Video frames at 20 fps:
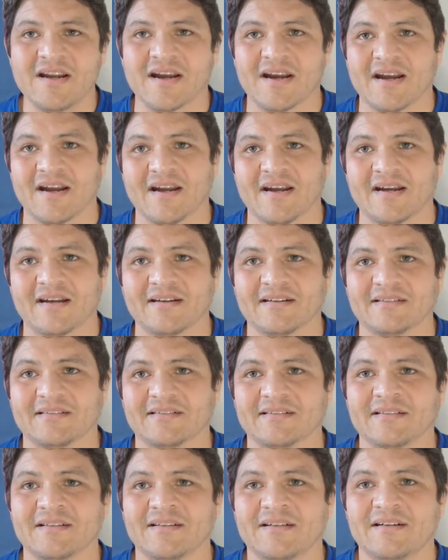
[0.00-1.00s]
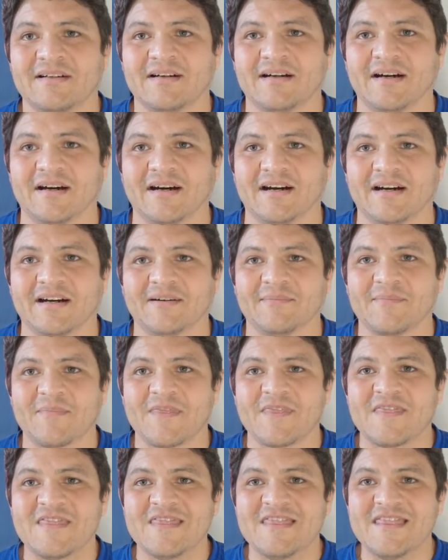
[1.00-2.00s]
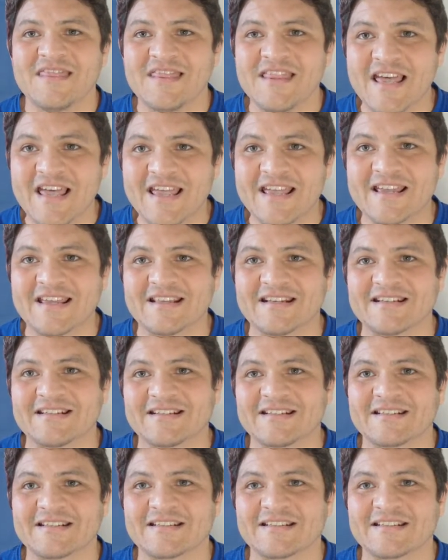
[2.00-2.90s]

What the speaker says: and uh, then